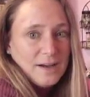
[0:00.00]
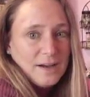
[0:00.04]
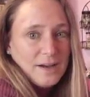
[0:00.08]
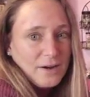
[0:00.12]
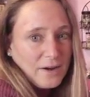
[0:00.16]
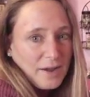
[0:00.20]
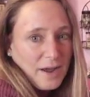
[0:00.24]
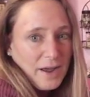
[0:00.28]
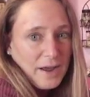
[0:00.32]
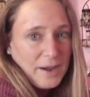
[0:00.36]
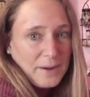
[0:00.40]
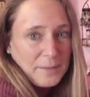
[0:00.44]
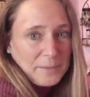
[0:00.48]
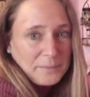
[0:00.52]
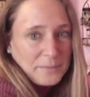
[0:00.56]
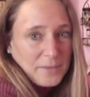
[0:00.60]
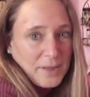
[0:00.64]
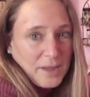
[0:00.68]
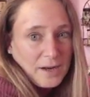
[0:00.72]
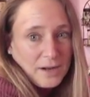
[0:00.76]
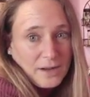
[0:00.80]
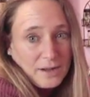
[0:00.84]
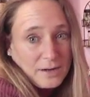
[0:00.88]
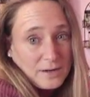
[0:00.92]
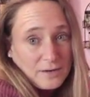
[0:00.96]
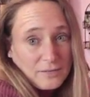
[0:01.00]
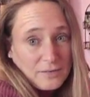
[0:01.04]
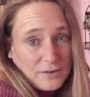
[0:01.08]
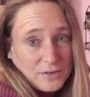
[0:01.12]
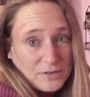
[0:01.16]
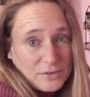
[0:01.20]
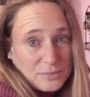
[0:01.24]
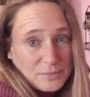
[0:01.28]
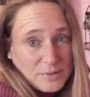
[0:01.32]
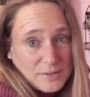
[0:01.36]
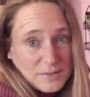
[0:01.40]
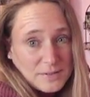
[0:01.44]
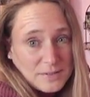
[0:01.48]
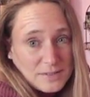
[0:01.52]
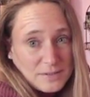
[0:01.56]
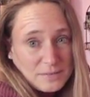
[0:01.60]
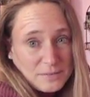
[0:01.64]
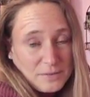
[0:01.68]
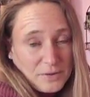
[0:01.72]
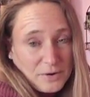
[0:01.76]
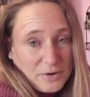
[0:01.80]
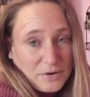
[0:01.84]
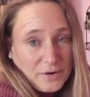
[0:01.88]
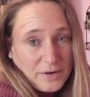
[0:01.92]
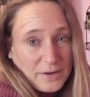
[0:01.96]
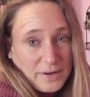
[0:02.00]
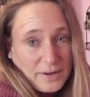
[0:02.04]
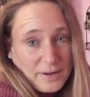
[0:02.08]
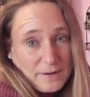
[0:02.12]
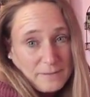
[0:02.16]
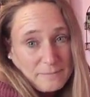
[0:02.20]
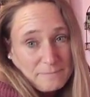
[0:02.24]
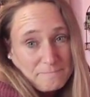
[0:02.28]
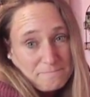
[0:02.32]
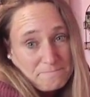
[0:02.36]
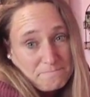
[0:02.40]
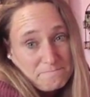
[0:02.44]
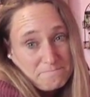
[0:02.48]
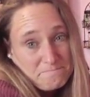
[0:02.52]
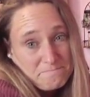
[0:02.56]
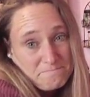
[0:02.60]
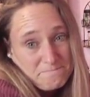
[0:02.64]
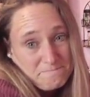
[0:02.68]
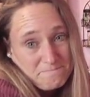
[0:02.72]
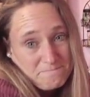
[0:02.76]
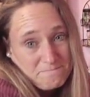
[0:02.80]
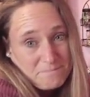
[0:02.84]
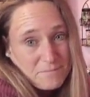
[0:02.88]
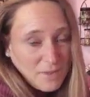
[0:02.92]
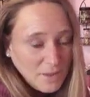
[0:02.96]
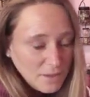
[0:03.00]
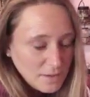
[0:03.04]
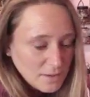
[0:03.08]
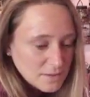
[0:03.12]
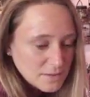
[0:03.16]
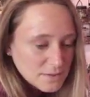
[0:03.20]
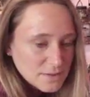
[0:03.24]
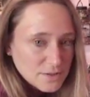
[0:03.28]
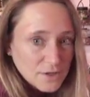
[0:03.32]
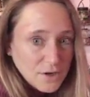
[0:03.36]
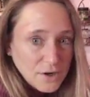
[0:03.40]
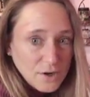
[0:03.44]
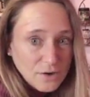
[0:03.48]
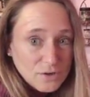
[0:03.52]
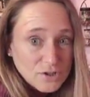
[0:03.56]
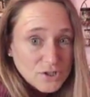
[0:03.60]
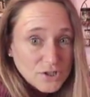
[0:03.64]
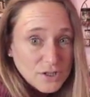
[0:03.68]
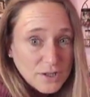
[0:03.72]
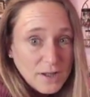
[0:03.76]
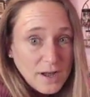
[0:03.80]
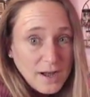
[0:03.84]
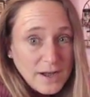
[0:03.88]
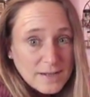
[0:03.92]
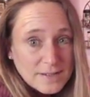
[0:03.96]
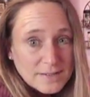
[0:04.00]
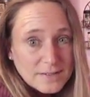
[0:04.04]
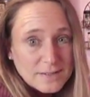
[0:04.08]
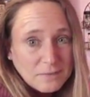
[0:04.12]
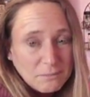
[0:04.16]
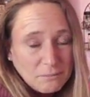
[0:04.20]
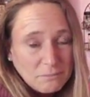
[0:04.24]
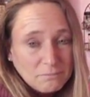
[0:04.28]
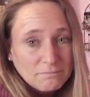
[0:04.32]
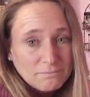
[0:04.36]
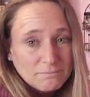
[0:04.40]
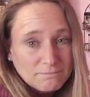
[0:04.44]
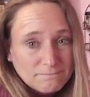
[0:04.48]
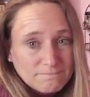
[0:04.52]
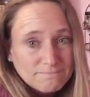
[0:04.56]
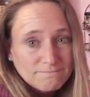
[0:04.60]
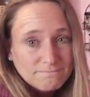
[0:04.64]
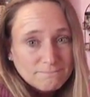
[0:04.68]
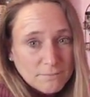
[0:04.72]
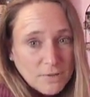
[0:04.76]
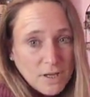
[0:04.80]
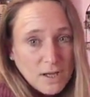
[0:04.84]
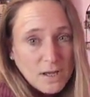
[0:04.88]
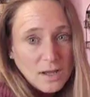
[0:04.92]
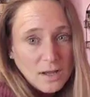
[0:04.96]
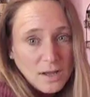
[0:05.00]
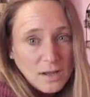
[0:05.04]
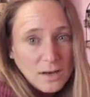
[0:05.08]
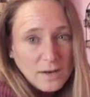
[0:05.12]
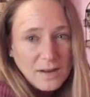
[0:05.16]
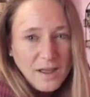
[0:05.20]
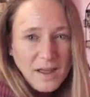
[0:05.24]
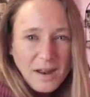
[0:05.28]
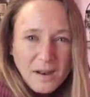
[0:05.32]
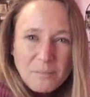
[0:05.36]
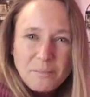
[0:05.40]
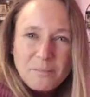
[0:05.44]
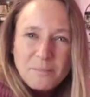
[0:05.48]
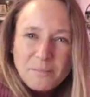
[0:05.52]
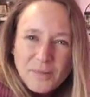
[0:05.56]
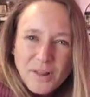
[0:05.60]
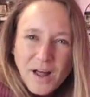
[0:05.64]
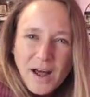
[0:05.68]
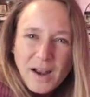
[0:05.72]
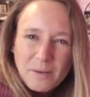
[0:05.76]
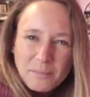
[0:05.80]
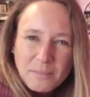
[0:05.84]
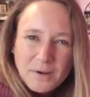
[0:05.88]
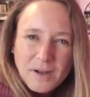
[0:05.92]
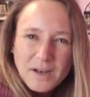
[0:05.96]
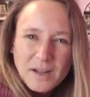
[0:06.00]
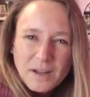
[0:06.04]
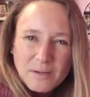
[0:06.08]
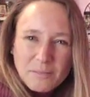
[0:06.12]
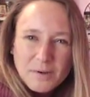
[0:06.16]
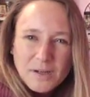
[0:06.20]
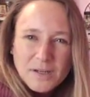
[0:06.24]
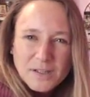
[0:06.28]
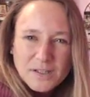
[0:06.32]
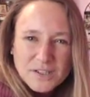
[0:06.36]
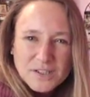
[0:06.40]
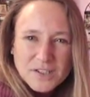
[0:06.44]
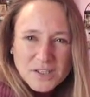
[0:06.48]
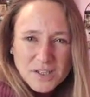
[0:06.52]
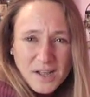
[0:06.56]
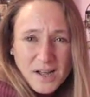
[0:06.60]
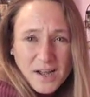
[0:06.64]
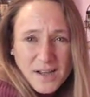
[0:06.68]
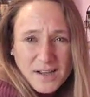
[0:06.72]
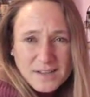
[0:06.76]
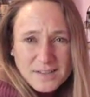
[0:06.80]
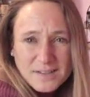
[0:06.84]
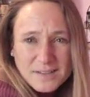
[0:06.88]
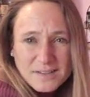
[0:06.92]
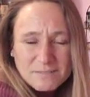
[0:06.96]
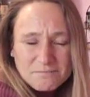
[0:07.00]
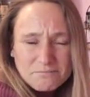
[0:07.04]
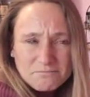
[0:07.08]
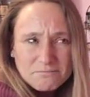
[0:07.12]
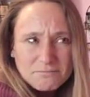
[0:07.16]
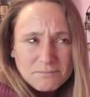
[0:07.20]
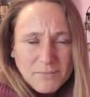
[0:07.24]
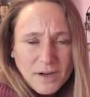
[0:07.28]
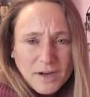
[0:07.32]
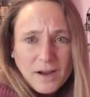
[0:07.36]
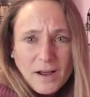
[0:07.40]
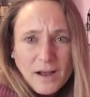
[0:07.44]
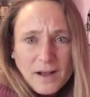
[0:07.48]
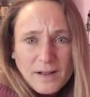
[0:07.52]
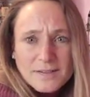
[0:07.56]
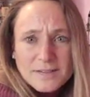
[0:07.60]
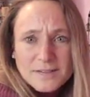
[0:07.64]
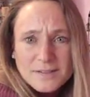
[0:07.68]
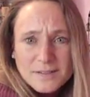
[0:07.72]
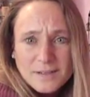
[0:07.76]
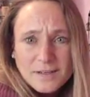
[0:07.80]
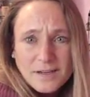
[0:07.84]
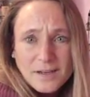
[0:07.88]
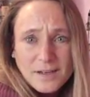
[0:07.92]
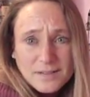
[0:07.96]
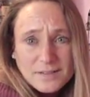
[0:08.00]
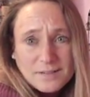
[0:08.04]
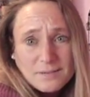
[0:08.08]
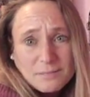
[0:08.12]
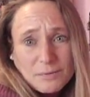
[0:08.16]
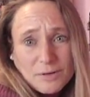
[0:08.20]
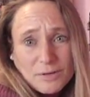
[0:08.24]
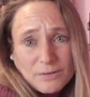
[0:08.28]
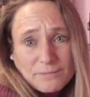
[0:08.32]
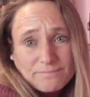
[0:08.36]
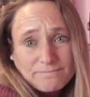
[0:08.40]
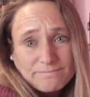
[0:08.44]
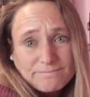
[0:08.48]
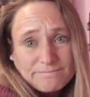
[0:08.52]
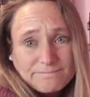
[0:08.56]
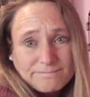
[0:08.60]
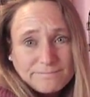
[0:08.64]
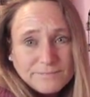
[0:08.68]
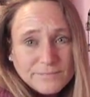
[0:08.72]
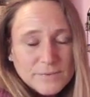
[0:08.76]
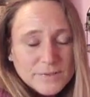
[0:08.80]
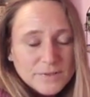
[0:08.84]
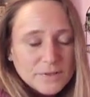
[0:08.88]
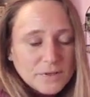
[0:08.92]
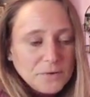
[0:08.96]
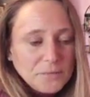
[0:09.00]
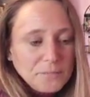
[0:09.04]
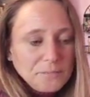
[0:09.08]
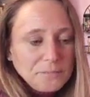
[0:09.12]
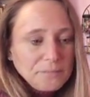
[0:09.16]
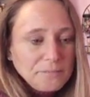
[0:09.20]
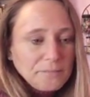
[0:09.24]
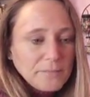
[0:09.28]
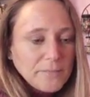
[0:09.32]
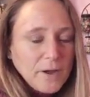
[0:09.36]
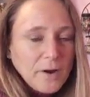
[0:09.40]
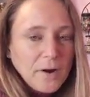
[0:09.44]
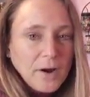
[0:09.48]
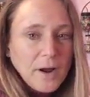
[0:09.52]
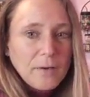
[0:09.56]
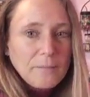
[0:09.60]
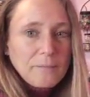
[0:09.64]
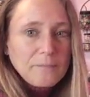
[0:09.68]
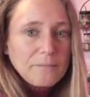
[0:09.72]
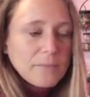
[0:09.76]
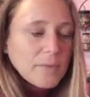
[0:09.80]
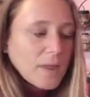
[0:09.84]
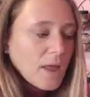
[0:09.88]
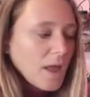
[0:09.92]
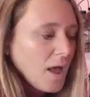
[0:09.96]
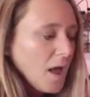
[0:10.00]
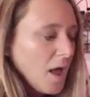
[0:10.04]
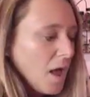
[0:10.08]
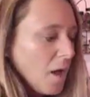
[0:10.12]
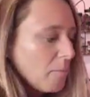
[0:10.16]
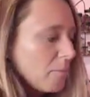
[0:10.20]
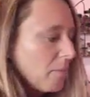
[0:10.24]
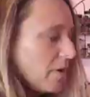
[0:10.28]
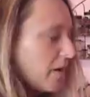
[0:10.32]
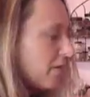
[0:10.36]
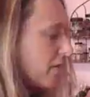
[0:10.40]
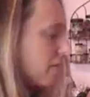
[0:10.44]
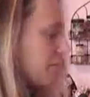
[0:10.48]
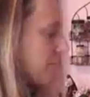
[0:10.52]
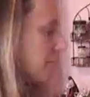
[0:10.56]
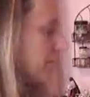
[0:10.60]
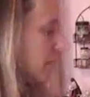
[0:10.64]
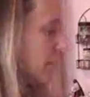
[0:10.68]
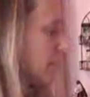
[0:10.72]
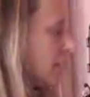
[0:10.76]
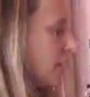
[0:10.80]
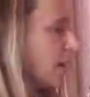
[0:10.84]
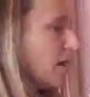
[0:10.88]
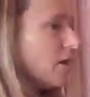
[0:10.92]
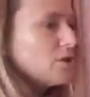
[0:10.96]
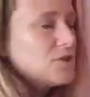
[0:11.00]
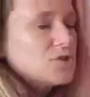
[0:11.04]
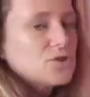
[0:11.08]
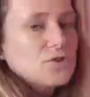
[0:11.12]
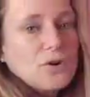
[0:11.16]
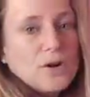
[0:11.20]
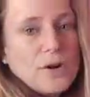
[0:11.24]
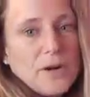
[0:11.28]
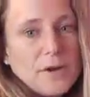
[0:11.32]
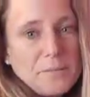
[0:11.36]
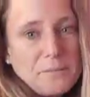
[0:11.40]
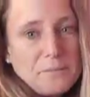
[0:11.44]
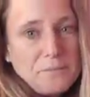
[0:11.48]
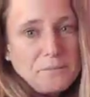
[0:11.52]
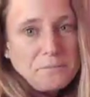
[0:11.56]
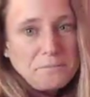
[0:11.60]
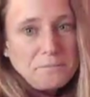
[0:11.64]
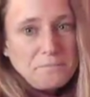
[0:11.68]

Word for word: okay, you know, I'll never do business with her again. Mm. So she lost some, not a lot of money, but she lost a constant customer. So, alright. But again, Joy,